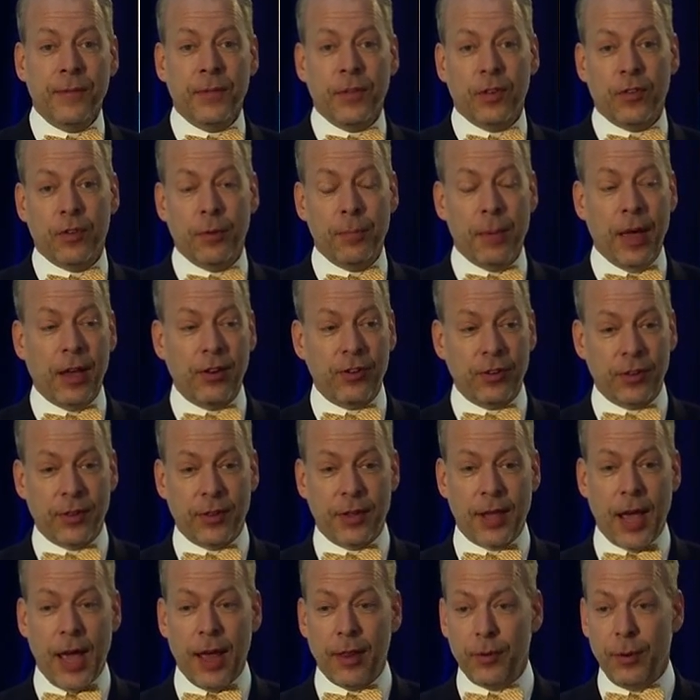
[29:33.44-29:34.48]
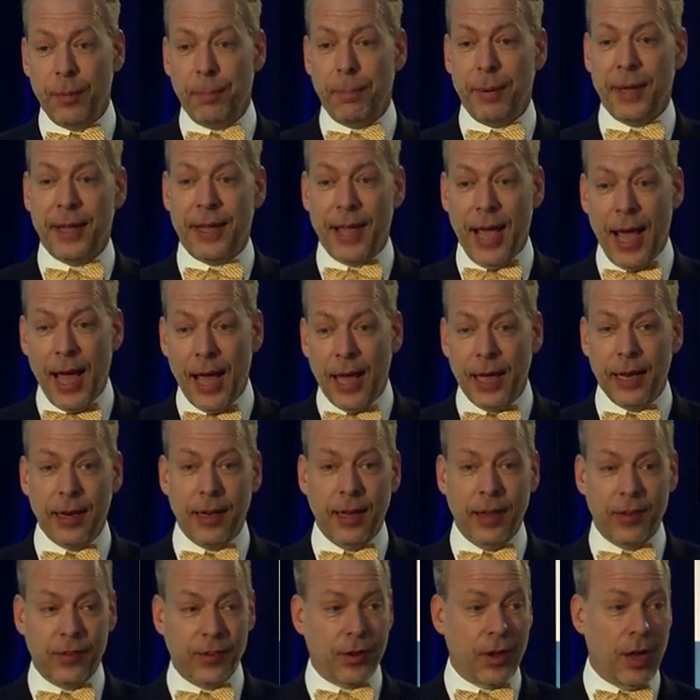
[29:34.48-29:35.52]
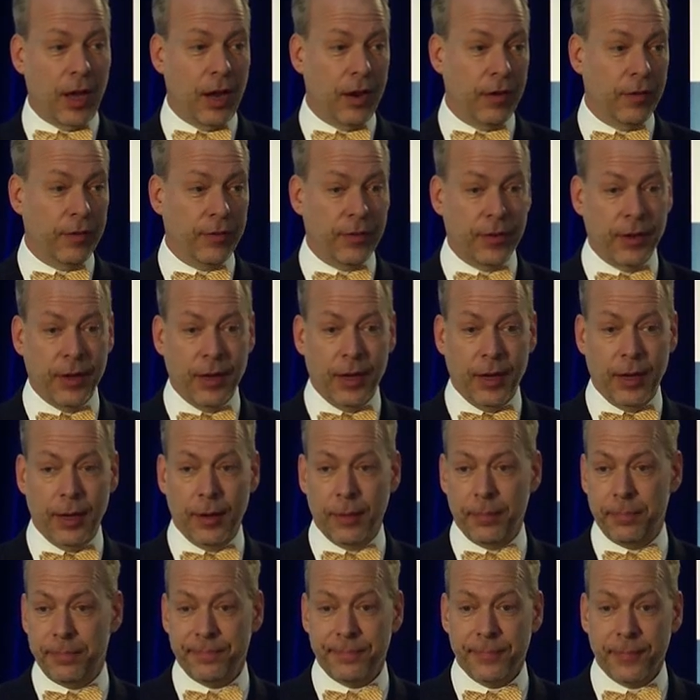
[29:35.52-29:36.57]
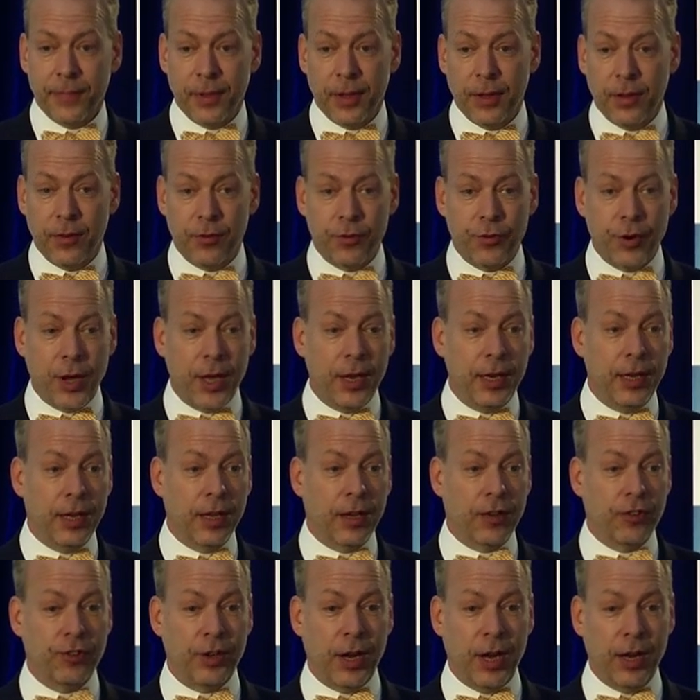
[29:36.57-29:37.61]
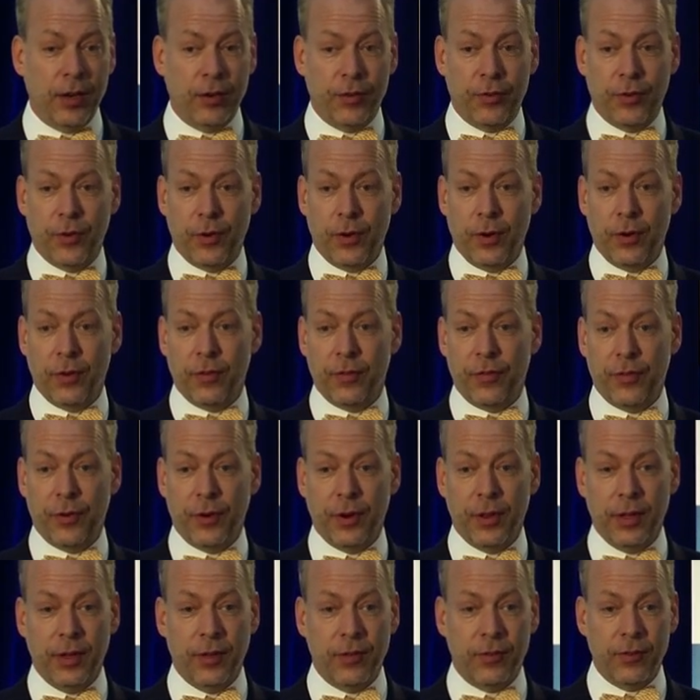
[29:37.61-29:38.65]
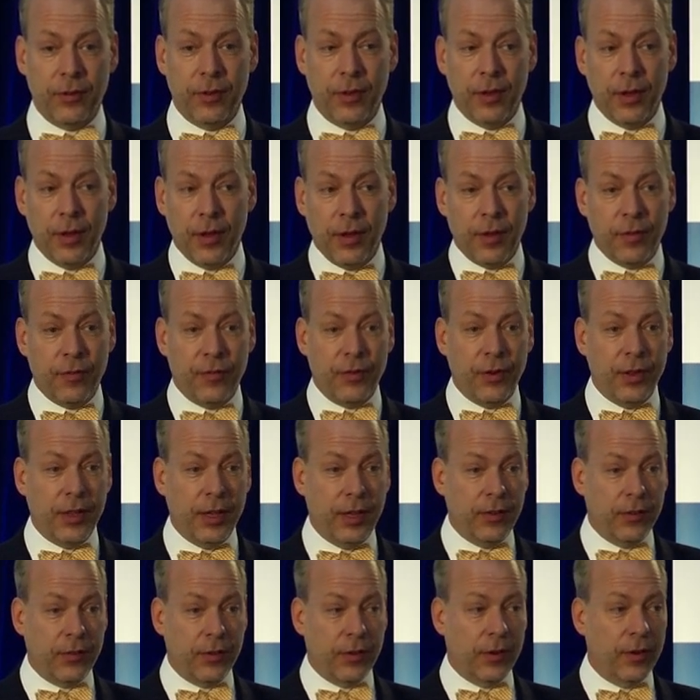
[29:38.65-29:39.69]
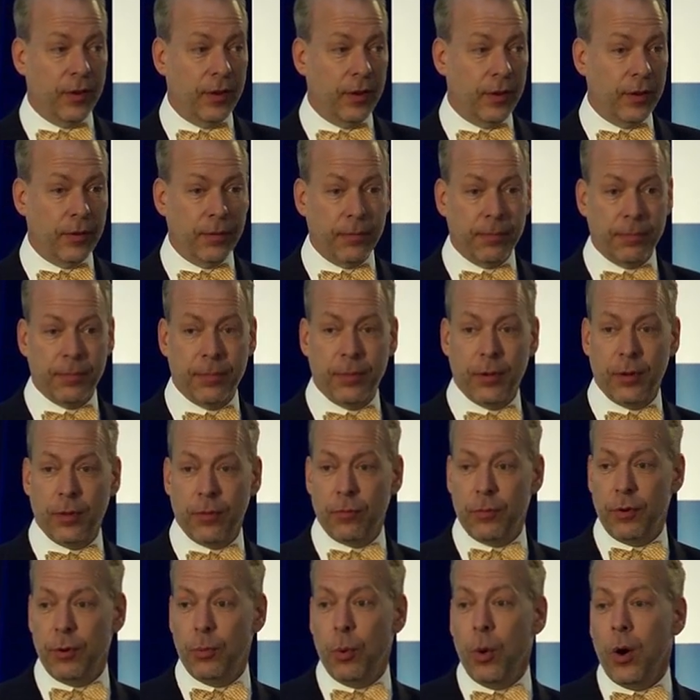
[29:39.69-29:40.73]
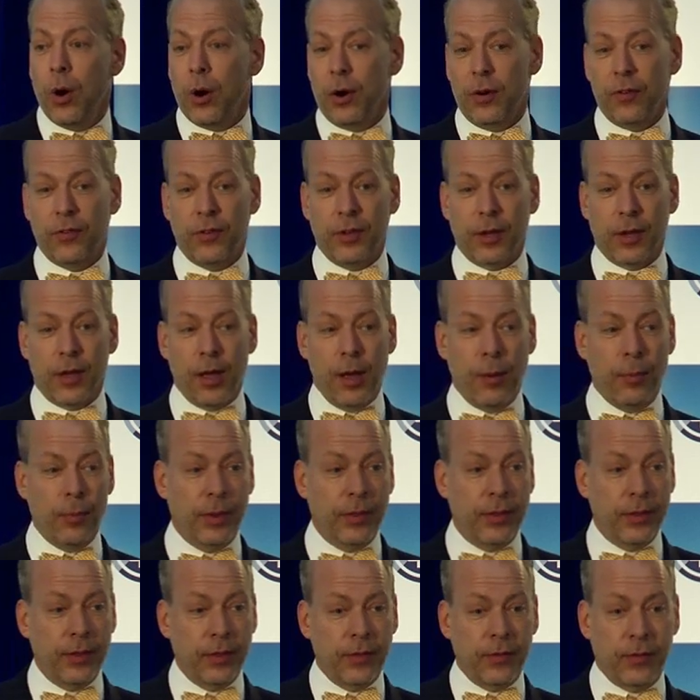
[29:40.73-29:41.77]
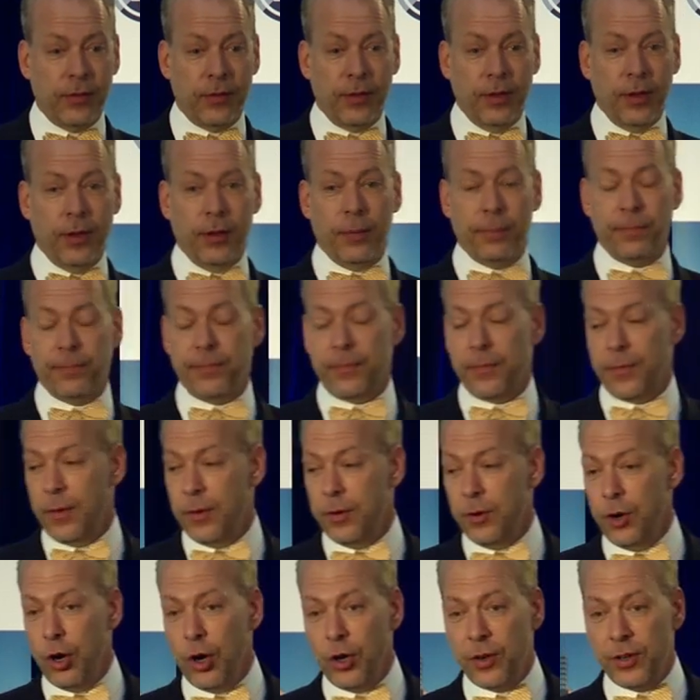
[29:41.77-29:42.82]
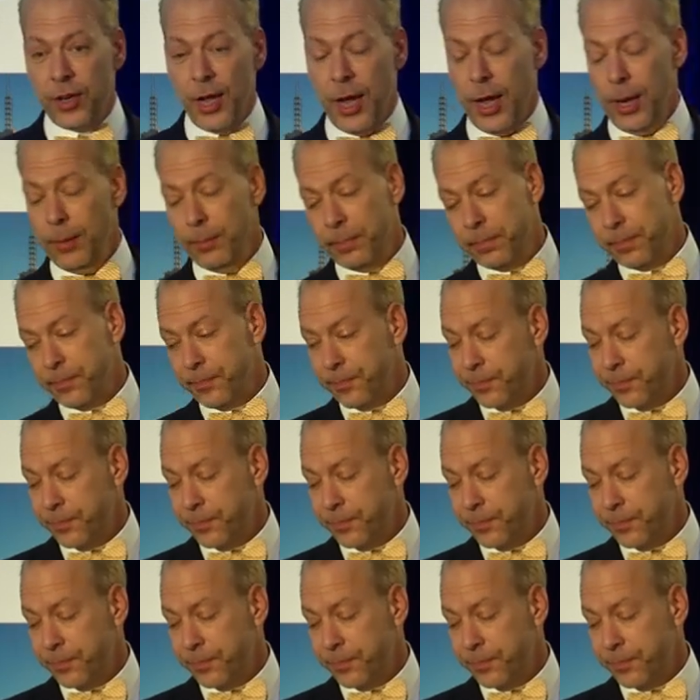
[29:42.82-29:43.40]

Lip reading: So Magic the Gathering began as a kind of trading exchange for these rewards that come with this nerd game.